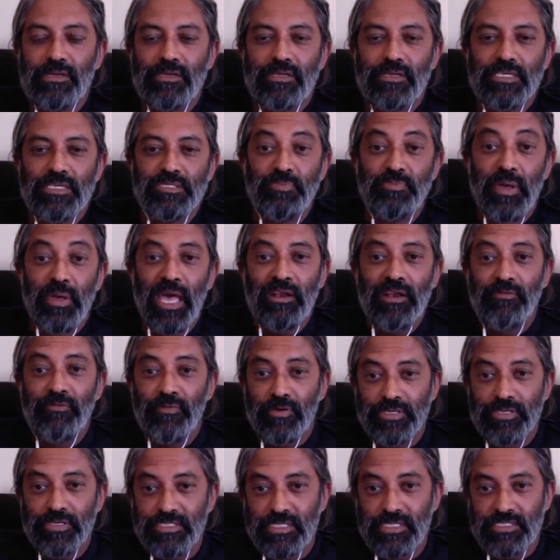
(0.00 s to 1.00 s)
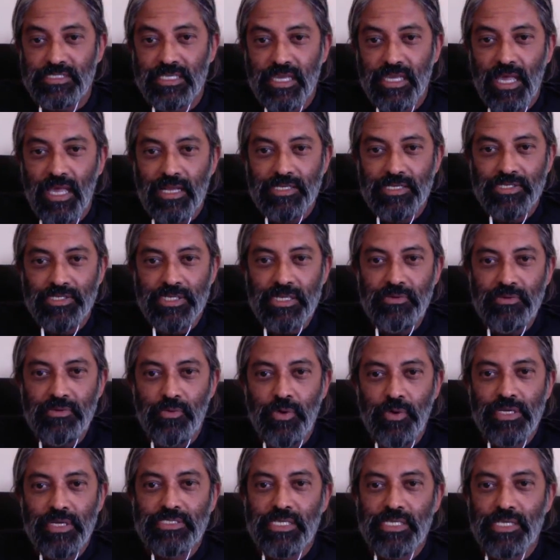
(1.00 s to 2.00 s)
is bad for us as a country,
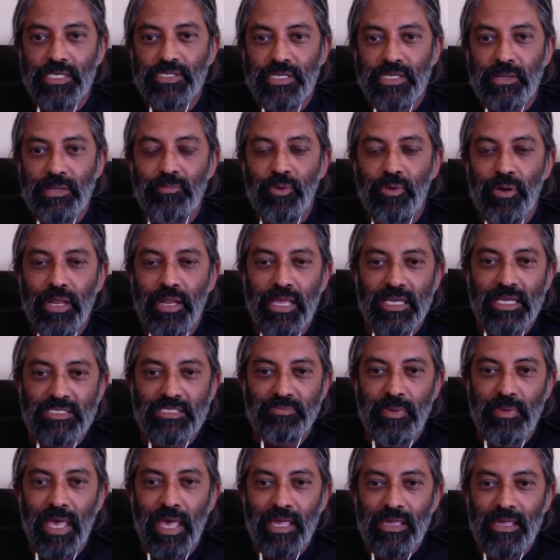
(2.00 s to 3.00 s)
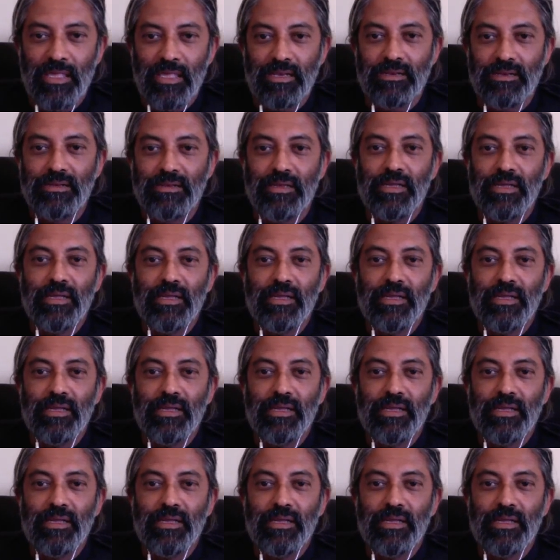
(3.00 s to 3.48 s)
why it's actually pulling us back and